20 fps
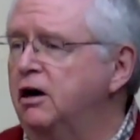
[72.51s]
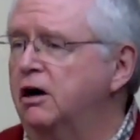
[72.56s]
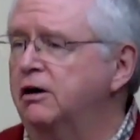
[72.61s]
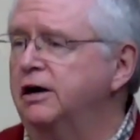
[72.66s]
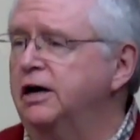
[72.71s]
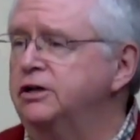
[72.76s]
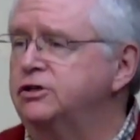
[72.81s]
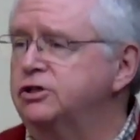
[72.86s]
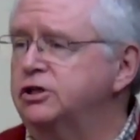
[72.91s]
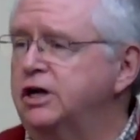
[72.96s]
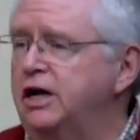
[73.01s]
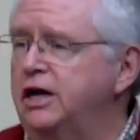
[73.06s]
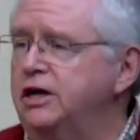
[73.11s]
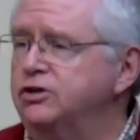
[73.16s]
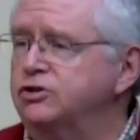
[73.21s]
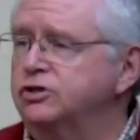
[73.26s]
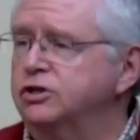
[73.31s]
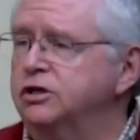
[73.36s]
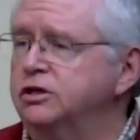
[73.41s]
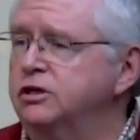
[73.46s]
our
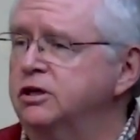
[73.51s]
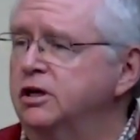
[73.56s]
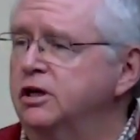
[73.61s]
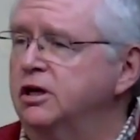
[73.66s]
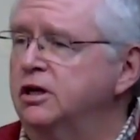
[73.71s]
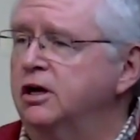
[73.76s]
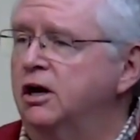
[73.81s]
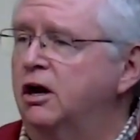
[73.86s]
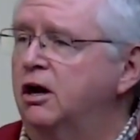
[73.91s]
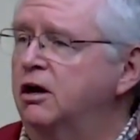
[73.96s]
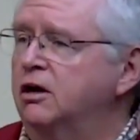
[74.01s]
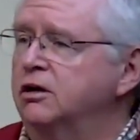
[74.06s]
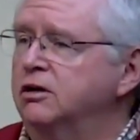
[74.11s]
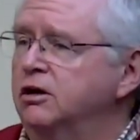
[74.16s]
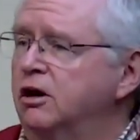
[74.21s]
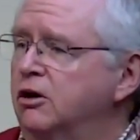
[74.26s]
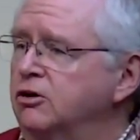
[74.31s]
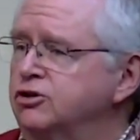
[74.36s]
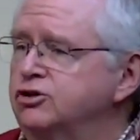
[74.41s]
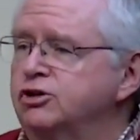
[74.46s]
education,
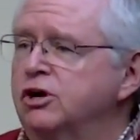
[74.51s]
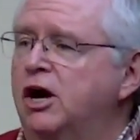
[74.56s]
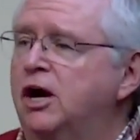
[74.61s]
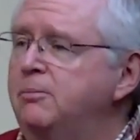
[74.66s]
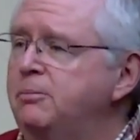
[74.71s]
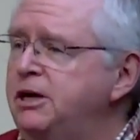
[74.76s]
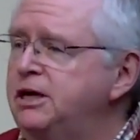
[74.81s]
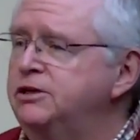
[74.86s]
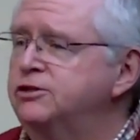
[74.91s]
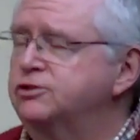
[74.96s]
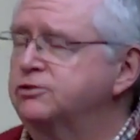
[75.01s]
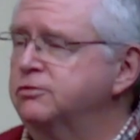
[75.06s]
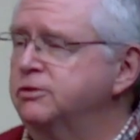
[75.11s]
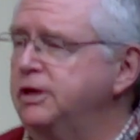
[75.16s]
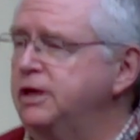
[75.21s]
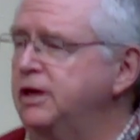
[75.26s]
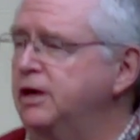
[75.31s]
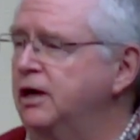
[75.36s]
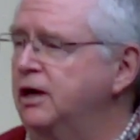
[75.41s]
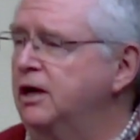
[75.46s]
our job
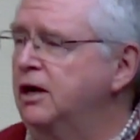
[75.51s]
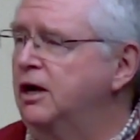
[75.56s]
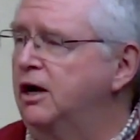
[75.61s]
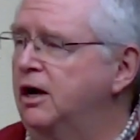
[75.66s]
history,